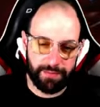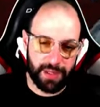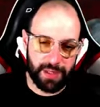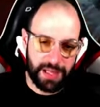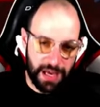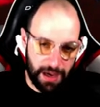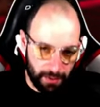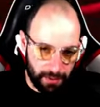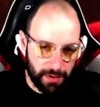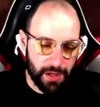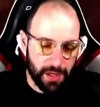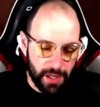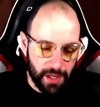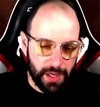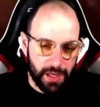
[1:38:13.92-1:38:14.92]
But now...
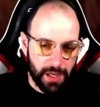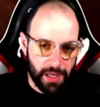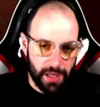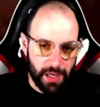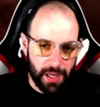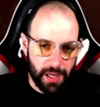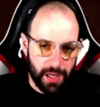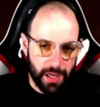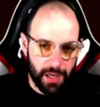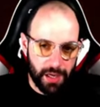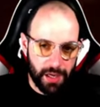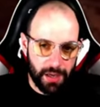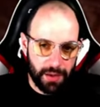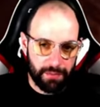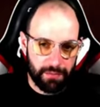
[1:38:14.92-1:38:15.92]

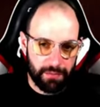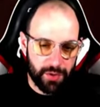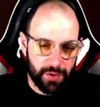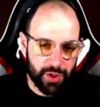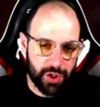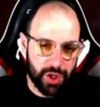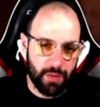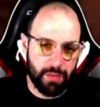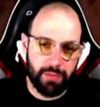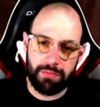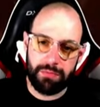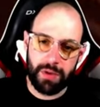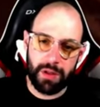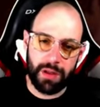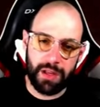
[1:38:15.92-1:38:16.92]
Uh,
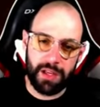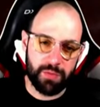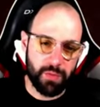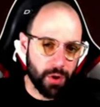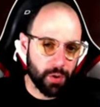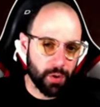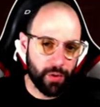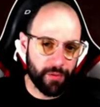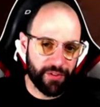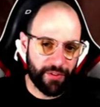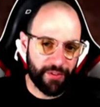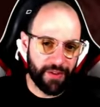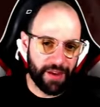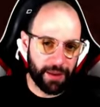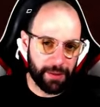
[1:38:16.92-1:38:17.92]
some small group
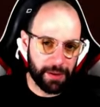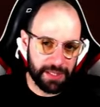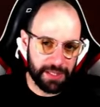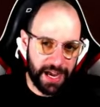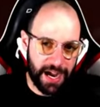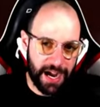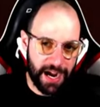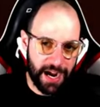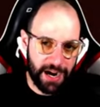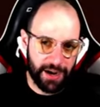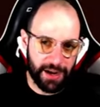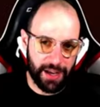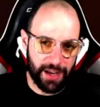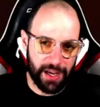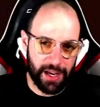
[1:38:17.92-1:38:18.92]
of enemies
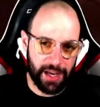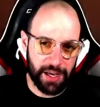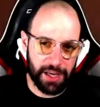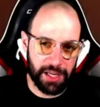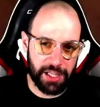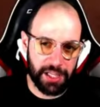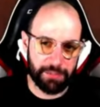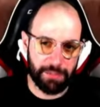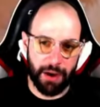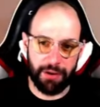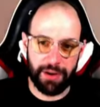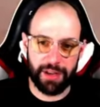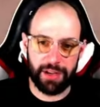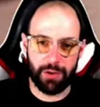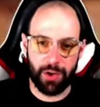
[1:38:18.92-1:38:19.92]
are uh,
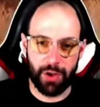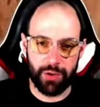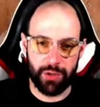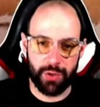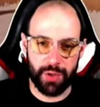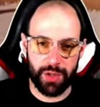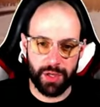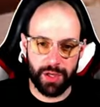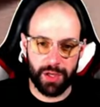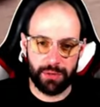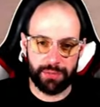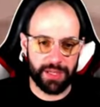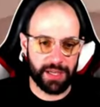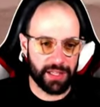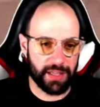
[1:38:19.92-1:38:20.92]
spawning close to the
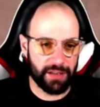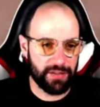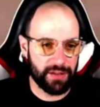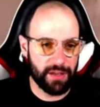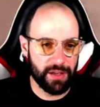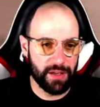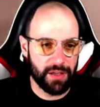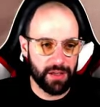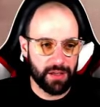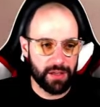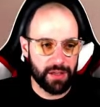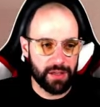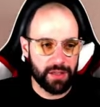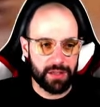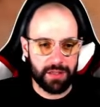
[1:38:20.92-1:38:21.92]
objective,
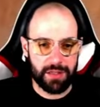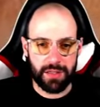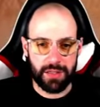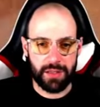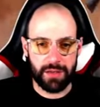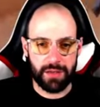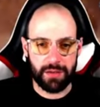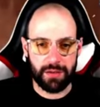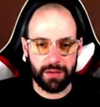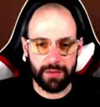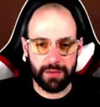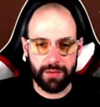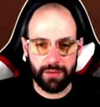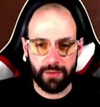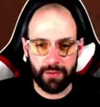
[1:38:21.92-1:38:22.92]
so
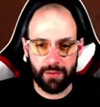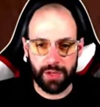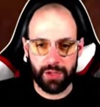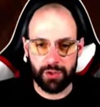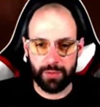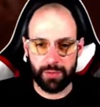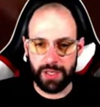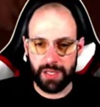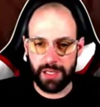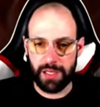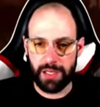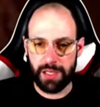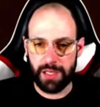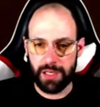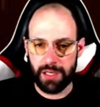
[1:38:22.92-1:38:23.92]
we need to
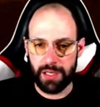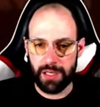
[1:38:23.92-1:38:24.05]
be